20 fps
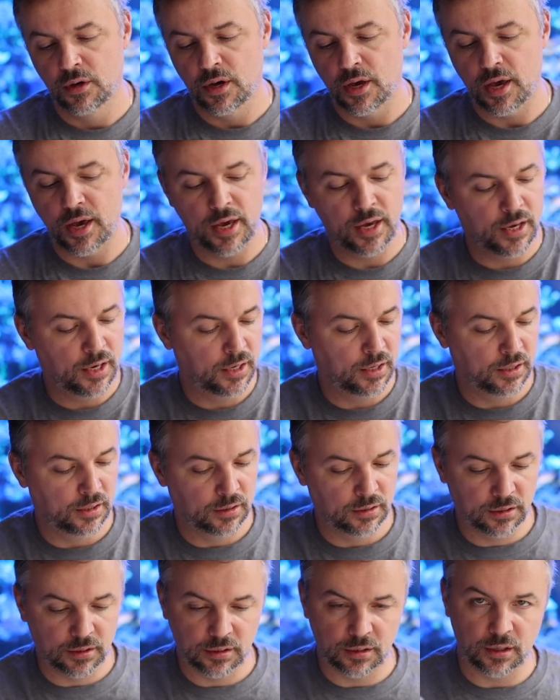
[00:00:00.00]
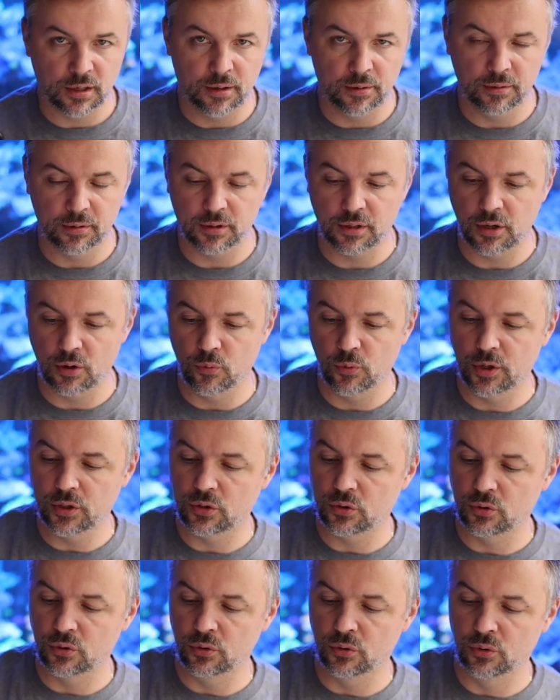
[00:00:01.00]
And I can't wait
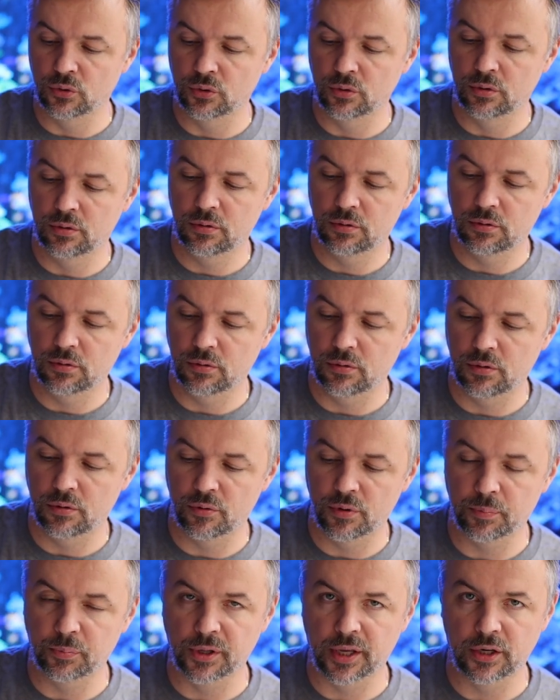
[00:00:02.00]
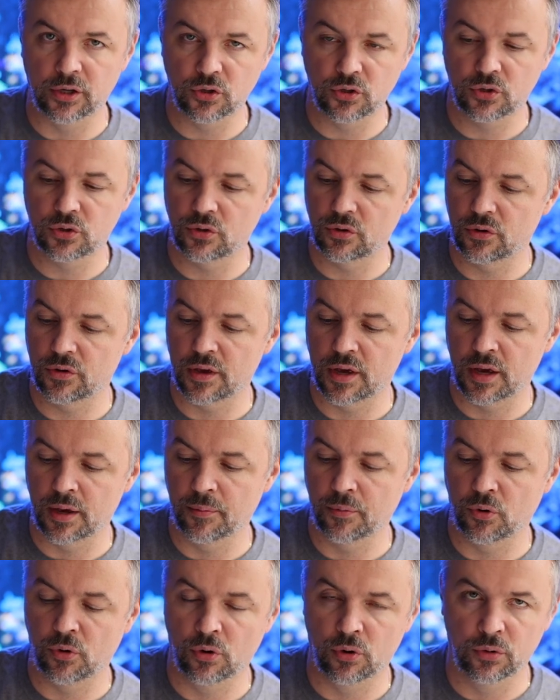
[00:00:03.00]
to replenish
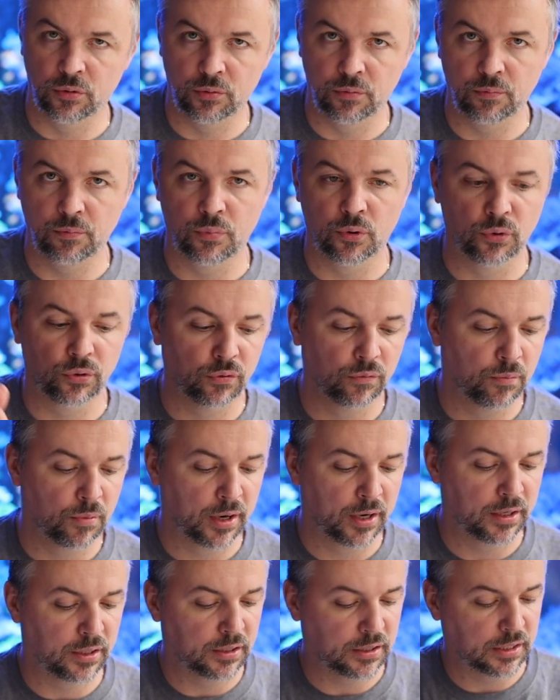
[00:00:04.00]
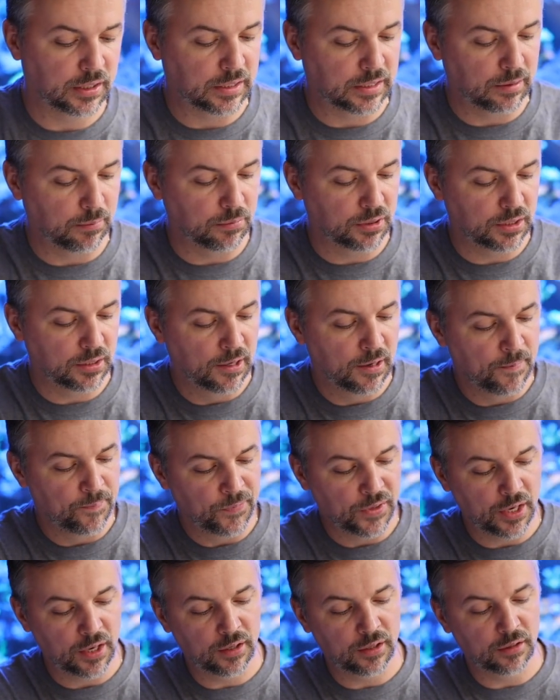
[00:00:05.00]
them on both of my systems.
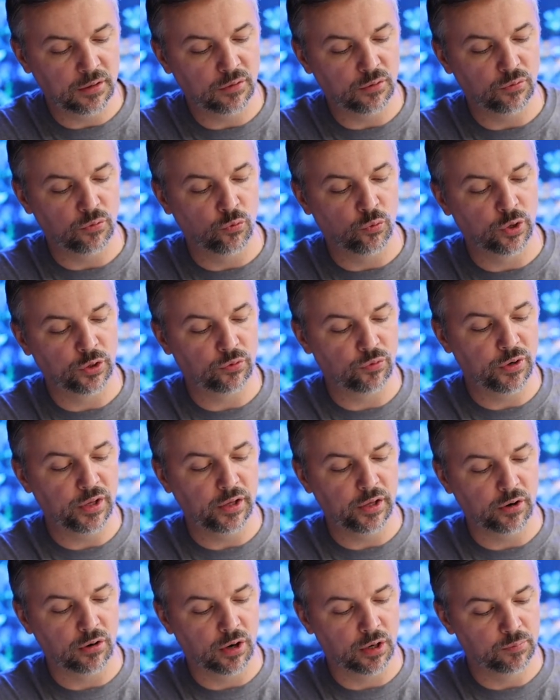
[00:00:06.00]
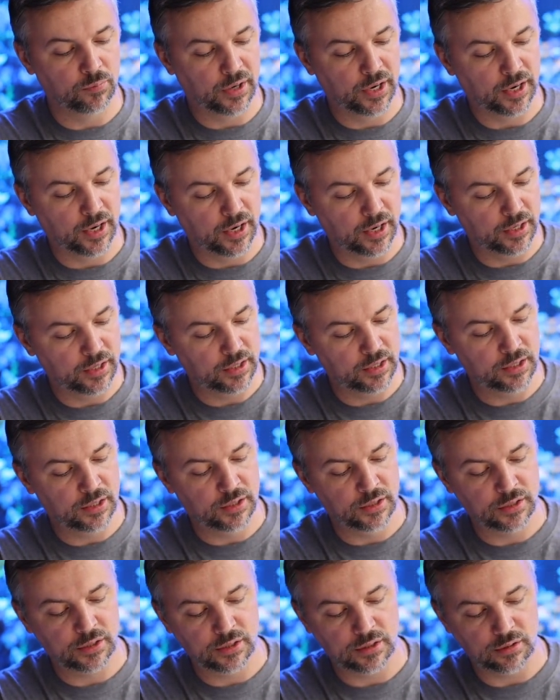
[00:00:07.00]
And what really caught my eye
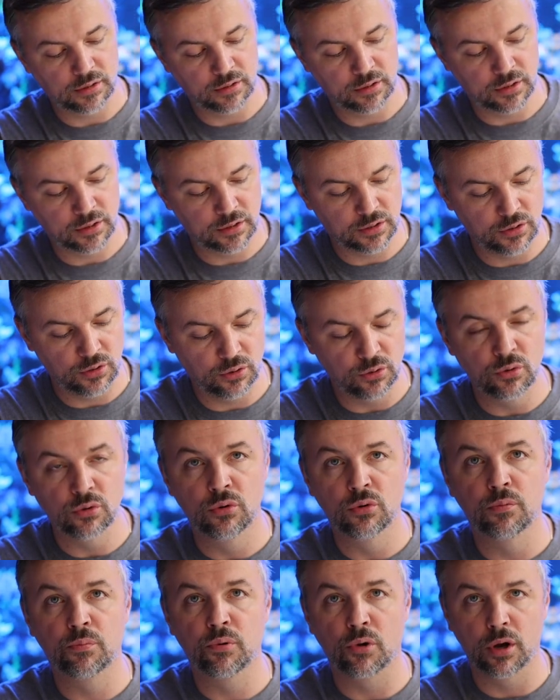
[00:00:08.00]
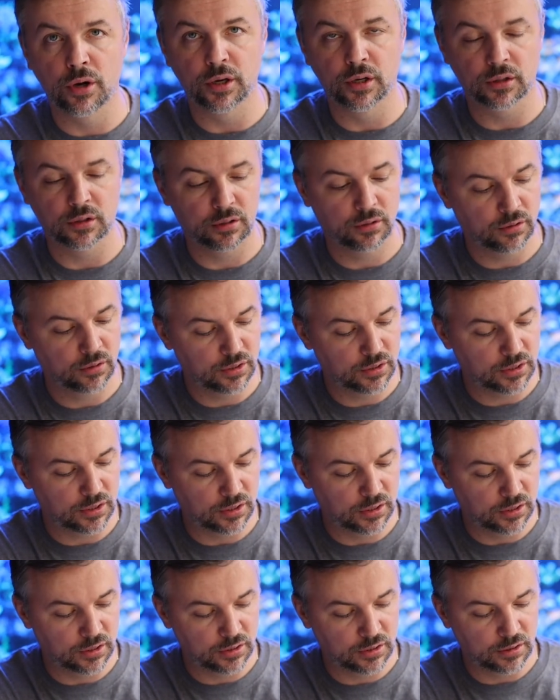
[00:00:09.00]
is this new product. This
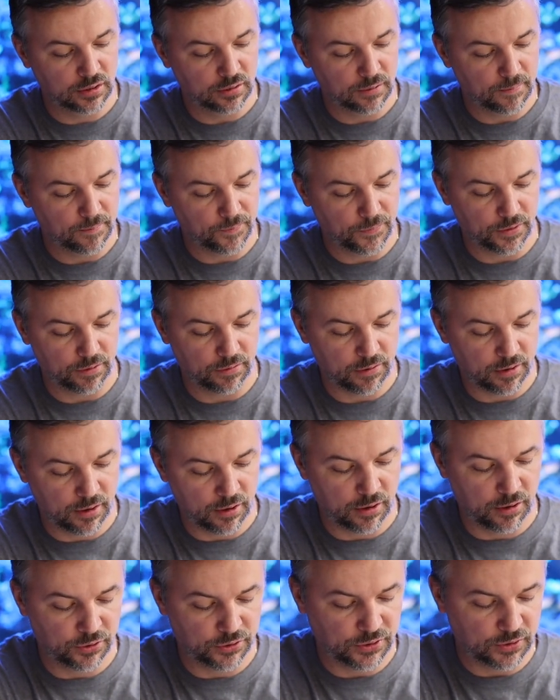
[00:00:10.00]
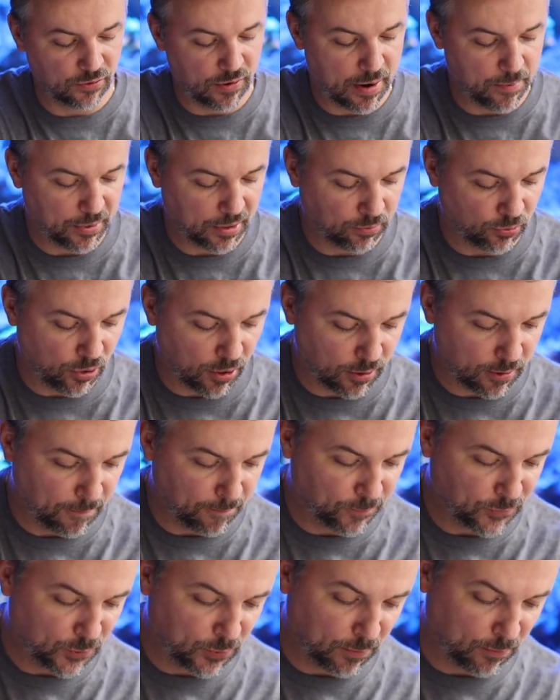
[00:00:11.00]
is their ceramic
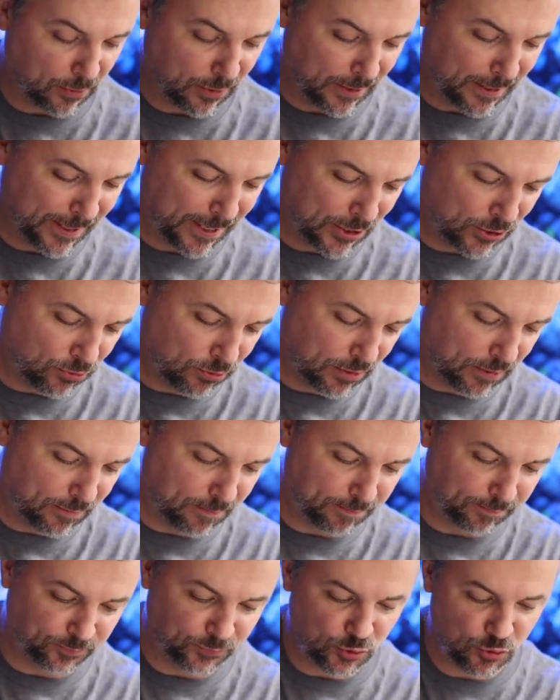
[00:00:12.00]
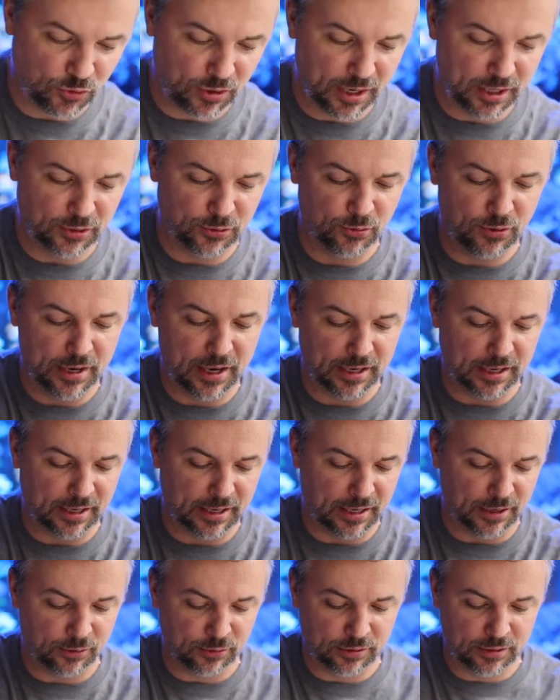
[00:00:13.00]
block. So I'm gonna actually try to yank it
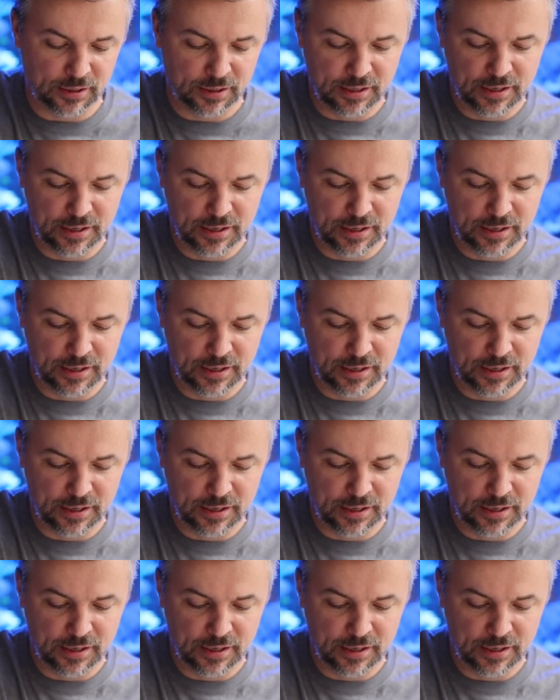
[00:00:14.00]
out.